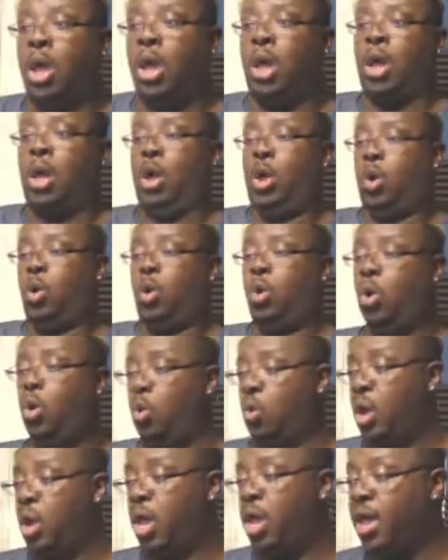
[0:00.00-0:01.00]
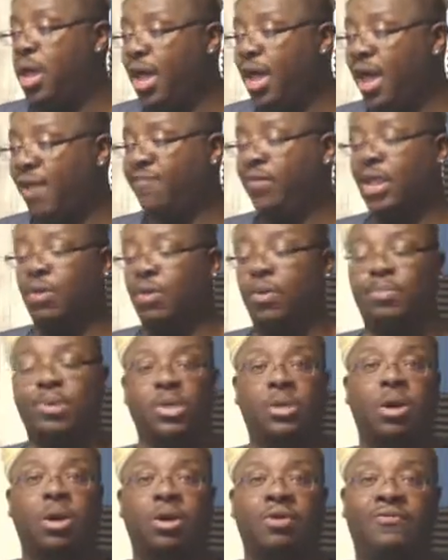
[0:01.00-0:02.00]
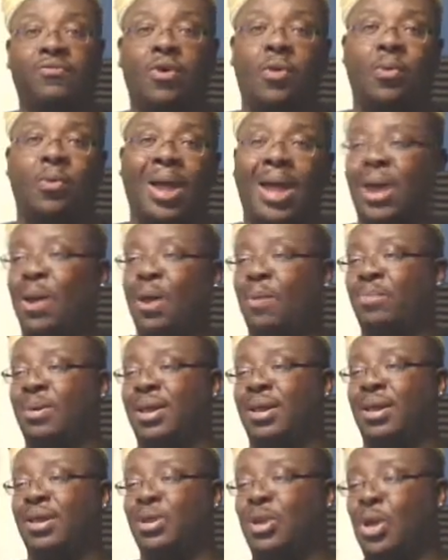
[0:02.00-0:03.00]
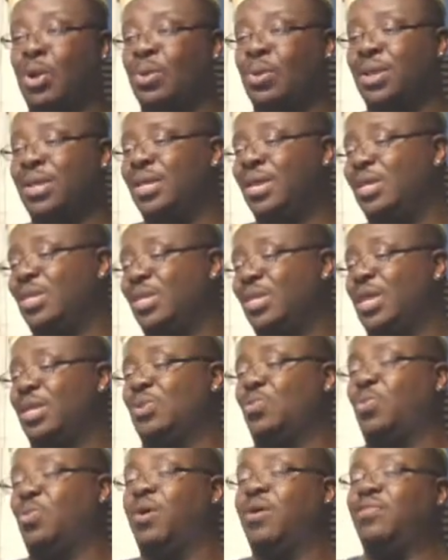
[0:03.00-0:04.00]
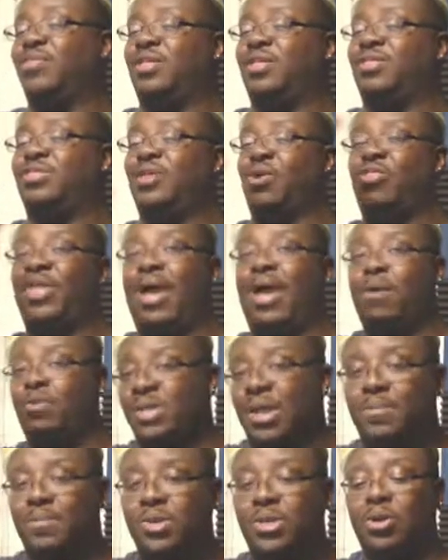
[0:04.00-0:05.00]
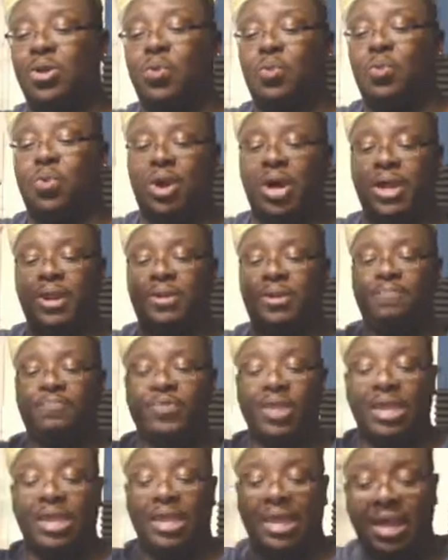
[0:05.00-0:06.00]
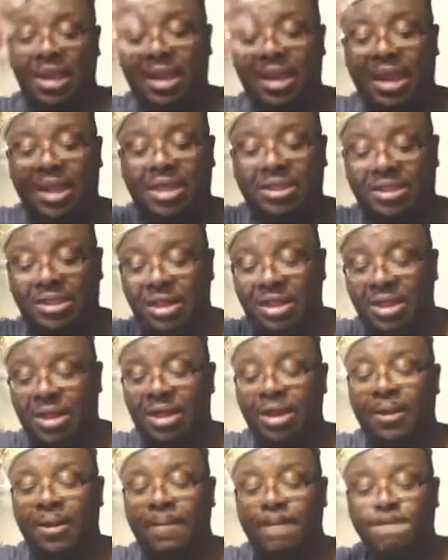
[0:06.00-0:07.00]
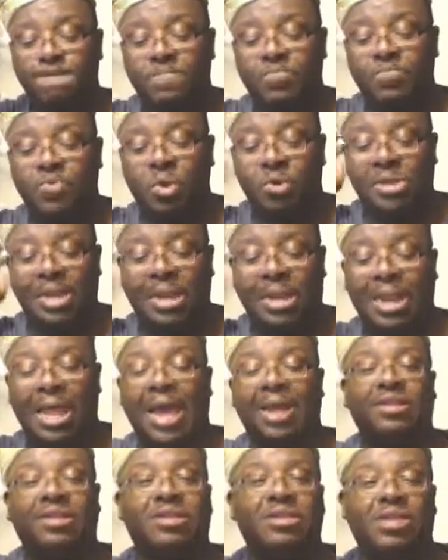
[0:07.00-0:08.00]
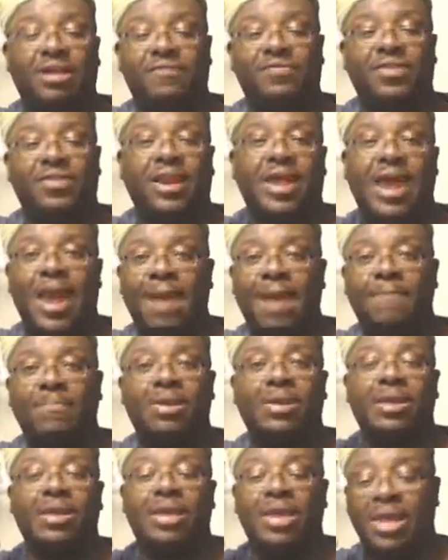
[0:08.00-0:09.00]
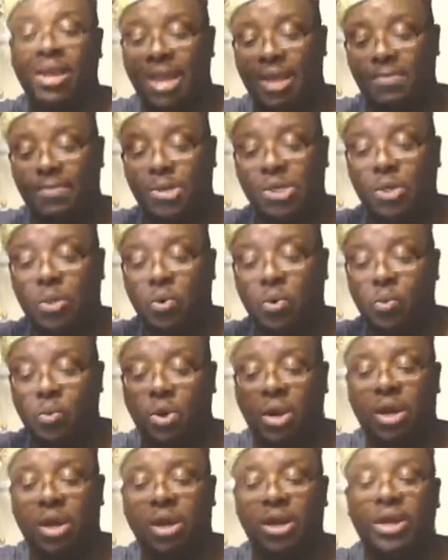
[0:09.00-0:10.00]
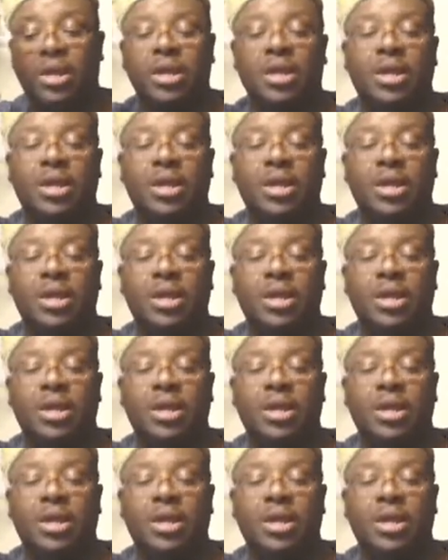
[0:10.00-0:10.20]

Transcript: I feel like we've been talking for a while, but, it's worth it. So that was episode 1. Again, like I said, there was a lot of stuff that happened in episode 1.